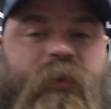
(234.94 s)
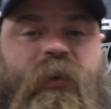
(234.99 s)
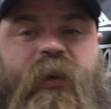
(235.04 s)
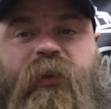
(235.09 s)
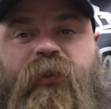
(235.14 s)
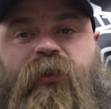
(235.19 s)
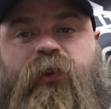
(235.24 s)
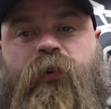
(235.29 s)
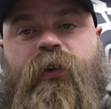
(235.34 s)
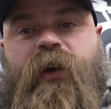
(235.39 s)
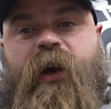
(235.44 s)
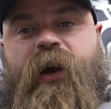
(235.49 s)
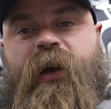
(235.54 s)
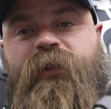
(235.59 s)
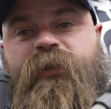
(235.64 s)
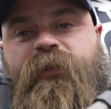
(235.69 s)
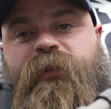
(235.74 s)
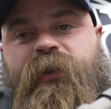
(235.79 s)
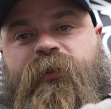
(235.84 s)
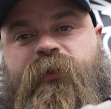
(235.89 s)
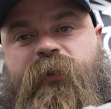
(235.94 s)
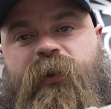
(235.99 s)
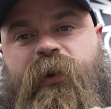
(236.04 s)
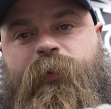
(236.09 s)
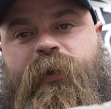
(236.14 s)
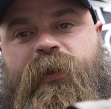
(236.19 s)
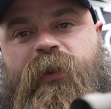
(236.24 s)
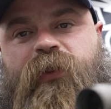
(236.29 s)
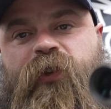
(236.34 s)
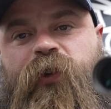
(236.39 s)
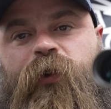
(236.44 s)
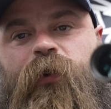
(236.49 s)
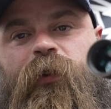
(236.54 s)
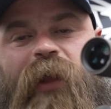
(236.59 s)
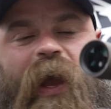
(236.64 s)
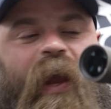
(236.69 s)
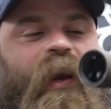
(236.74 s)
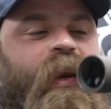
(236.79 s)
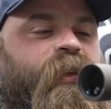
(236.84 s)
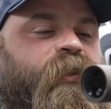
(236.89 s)
these two guns, these are going to be the two
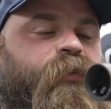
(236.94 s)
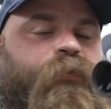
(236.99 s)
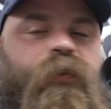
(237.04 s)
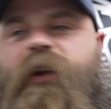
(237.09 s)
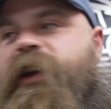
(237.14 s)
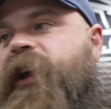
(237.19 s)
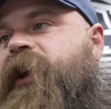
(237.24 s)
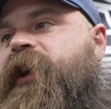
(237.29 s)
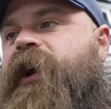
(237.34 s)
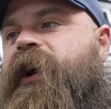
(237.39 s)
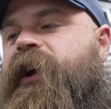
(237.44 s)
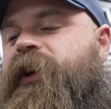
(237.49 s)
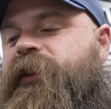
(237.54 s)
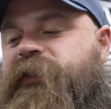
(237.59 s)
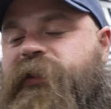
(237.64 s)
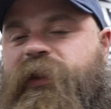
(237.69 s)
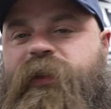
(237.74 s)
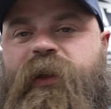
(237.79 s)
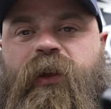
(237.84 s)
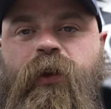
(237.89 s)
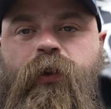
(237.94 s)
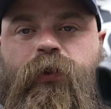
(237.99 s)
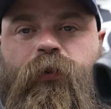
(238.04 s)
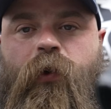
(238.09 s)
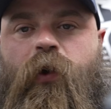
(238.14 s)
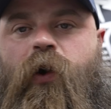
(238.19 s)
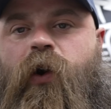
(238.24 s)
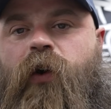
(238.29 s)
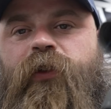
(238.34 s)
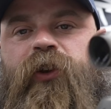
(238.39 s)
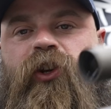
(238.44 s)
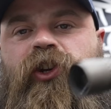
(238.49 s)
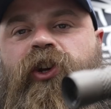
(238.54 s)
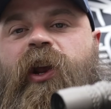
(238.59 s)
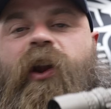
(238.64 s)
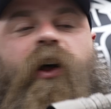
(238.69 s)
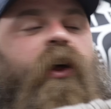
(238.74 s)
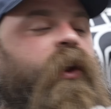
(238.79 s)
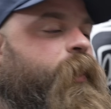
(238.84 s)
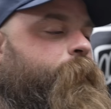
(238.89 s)
lightest fucking guns, and then you throw all the
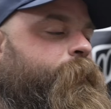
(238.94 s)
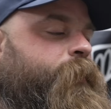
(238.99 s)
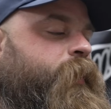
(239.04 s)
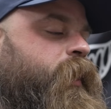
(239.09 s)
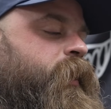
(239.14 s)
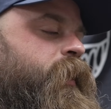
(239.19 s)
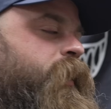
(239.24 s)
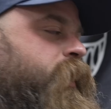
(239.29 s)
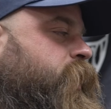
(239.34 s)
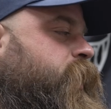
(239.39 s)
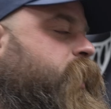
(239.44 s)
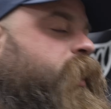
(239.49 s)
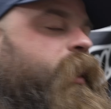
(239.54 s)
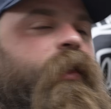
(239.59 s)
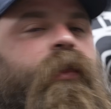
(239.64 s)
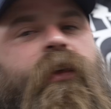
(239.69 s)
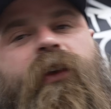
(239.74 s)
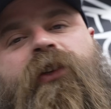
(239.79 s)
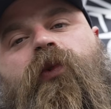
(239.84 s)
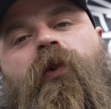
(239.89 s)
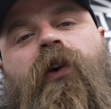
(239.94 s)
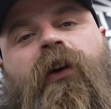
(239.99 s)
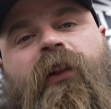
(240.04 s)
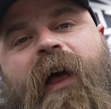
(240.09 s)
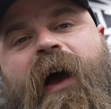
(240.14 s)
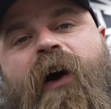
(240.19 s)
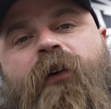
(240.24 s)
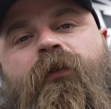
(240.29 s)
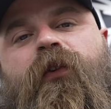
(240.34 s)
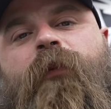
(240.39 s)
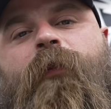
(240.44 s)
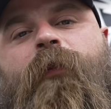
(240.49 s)
shit on them. This will allow for